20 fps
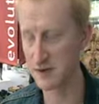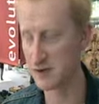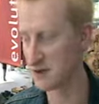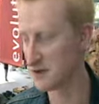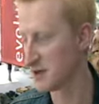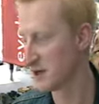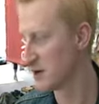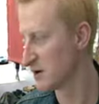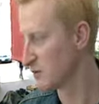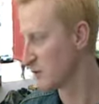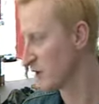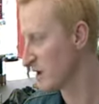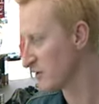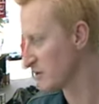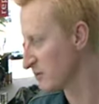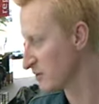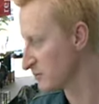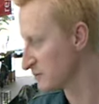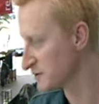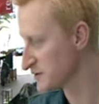The,
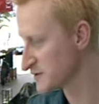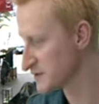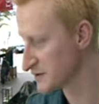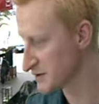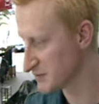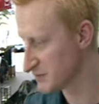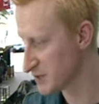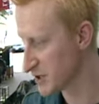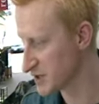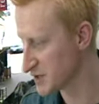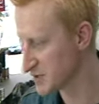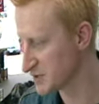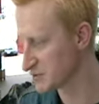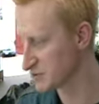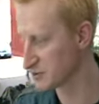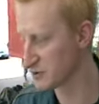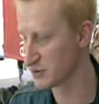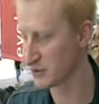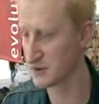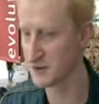whether it was
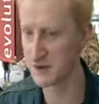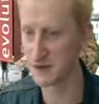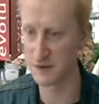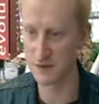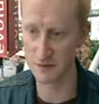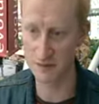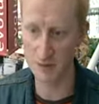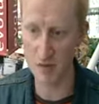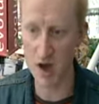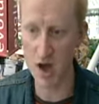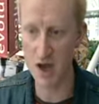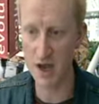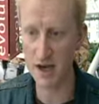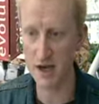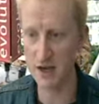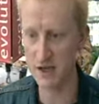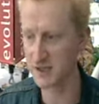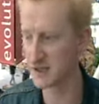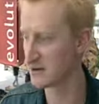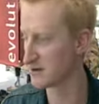personal choices of
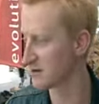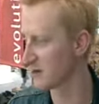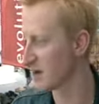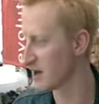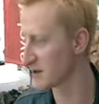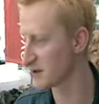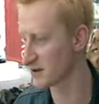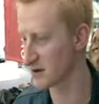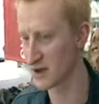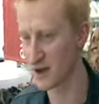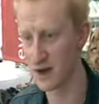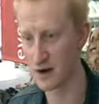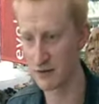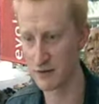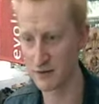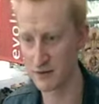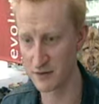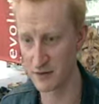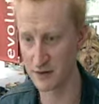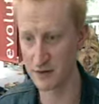mine, I didn't like the colour
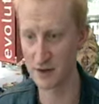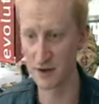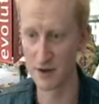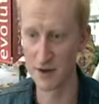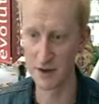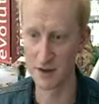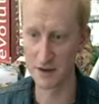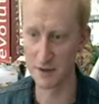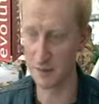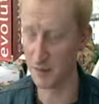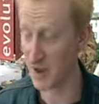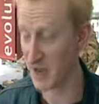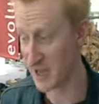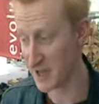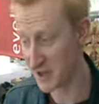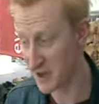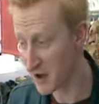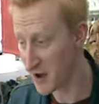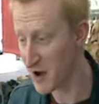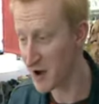of the, the
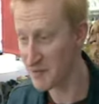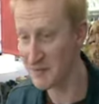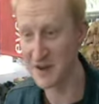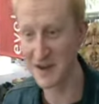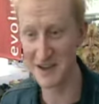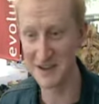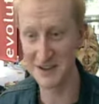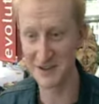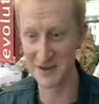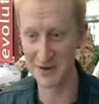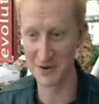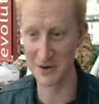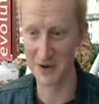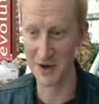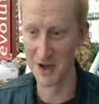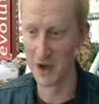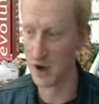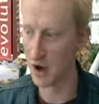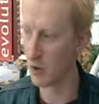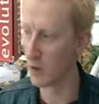pink carpet, or,
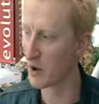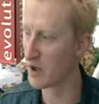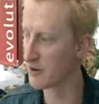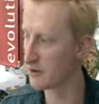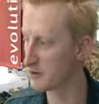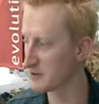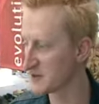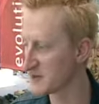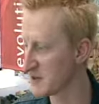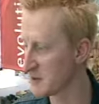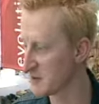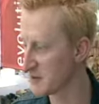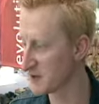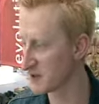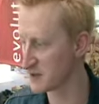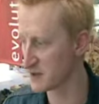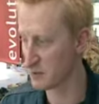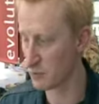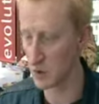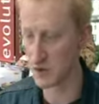or whether it was
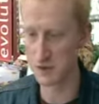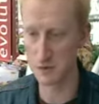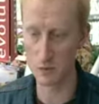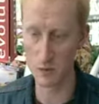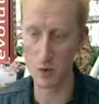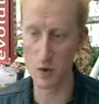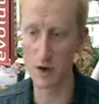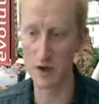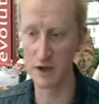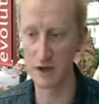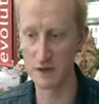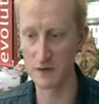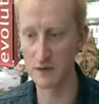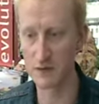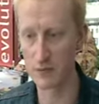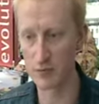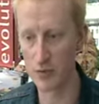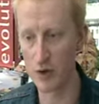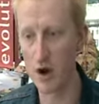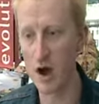something that wasn't working
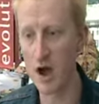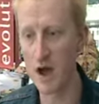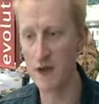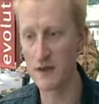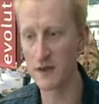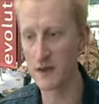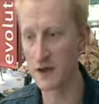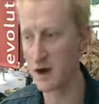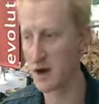for Bryan, the